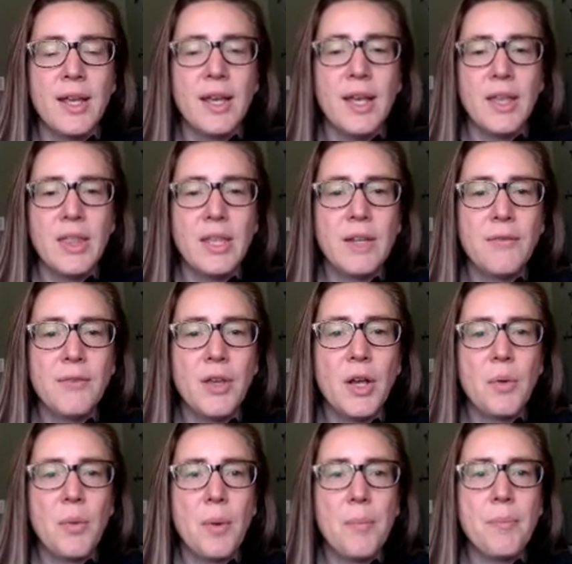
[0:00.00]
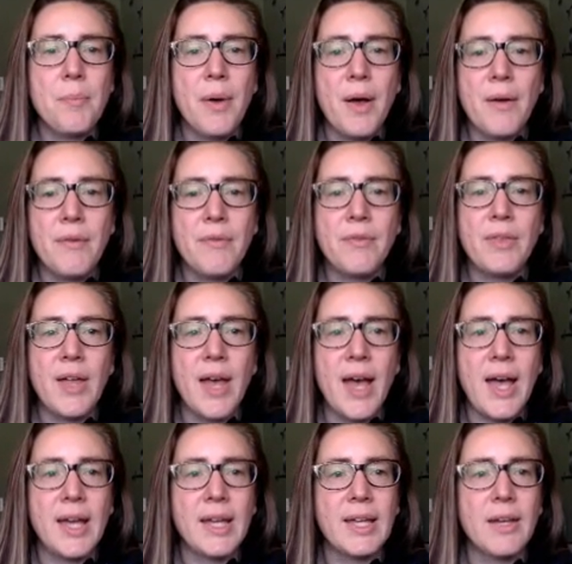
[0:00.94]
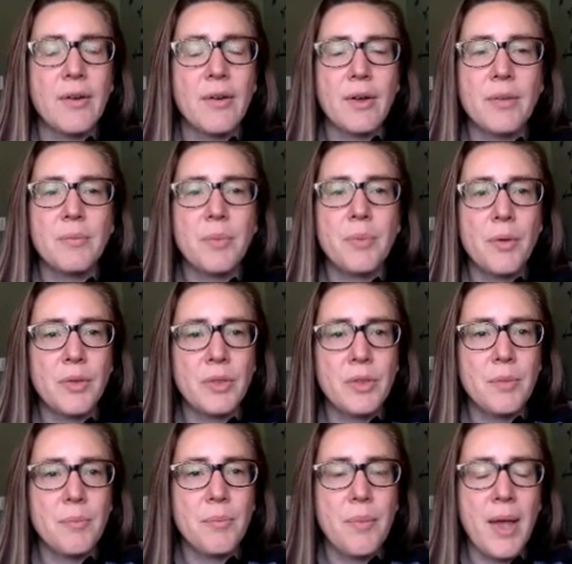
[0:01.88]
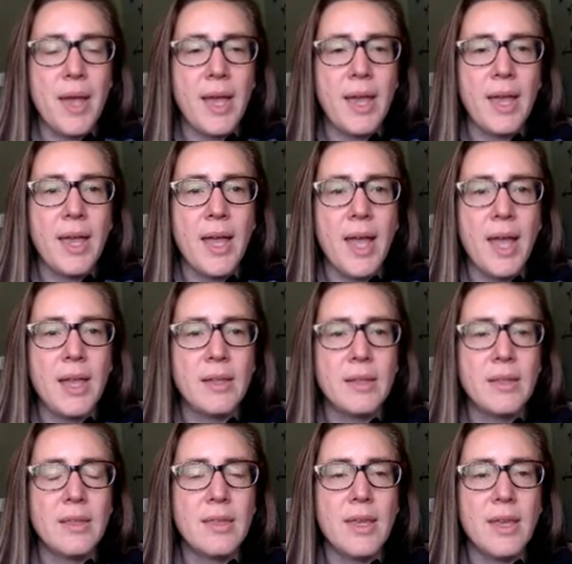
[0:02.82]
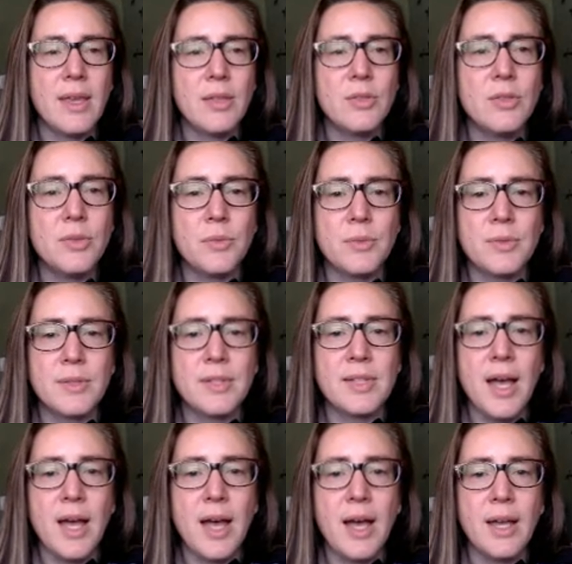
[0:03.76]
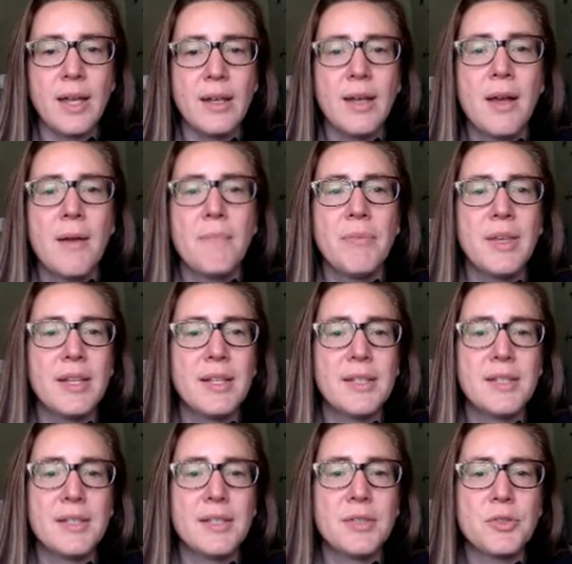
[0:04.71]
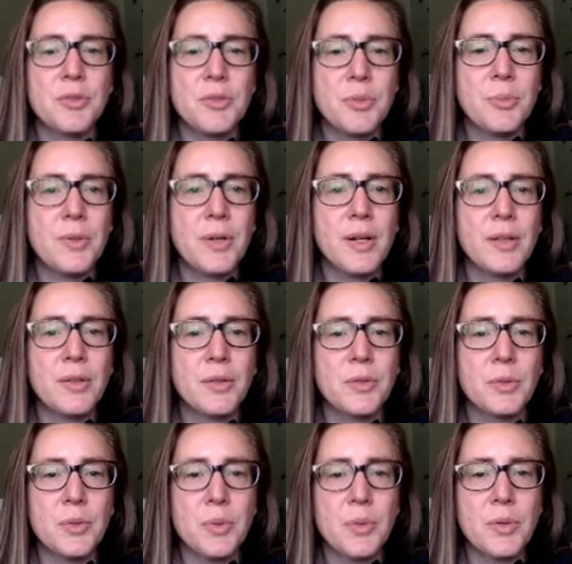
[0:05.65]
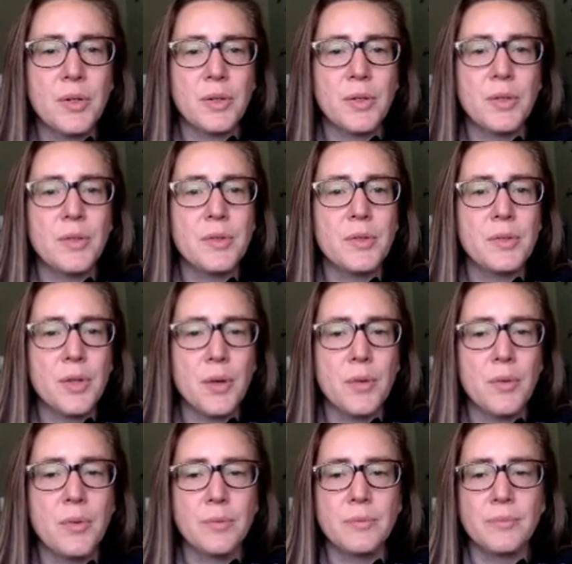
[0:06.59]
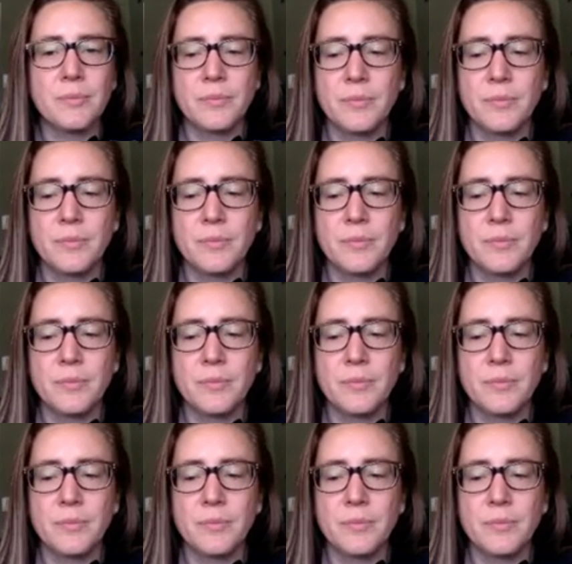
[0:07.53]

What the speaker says: And then if you go above that on both the bay and the dune side, it is the supralittoral zone.